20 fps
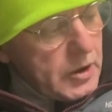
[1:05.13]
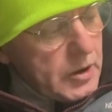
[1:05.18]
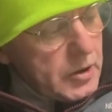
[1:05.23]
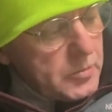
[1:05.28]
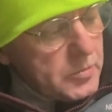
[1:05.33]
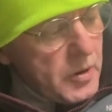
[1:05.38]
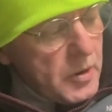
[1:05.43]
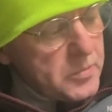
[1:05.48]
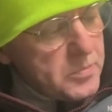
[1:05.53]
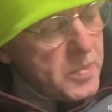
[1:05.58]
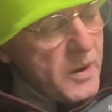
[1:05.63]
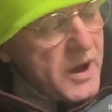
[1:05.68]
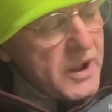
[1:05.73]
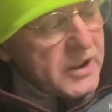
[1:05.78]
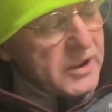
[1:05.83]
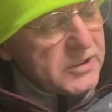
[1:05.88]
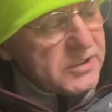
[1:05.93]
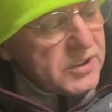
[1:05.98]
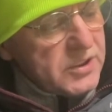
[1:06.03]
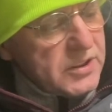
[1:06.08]

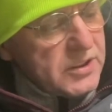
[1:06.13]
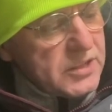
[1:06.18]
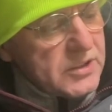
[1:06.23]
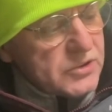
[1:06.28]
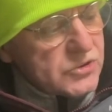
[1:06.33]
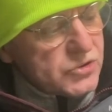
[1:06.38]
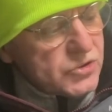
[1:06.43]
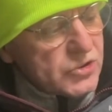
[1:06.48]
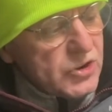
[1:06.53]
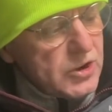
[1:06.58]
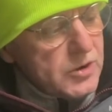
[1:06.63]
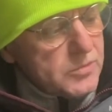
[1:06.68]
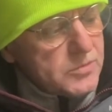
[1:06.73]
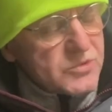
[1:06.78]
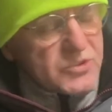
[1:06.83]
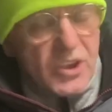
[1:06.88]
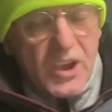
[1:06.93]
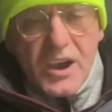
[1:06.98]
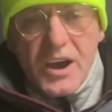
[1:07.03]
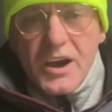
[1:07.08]
barbarity that shames
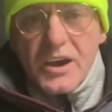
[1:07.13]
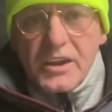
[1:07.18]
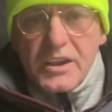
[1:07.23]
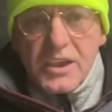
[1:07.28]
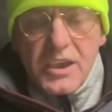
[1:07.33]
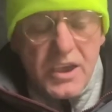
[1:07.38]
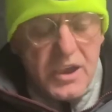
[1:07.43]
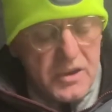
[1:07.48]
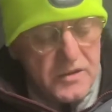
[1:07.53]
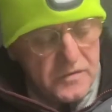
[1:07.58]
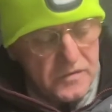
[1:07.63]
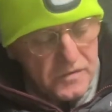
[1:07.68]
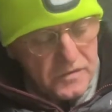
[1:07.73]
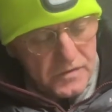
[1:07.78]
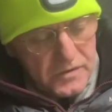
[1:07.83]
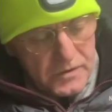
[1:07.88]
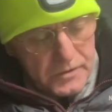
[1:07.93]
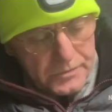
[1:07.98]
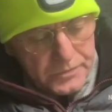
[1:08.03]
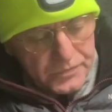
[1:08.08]
the RAF.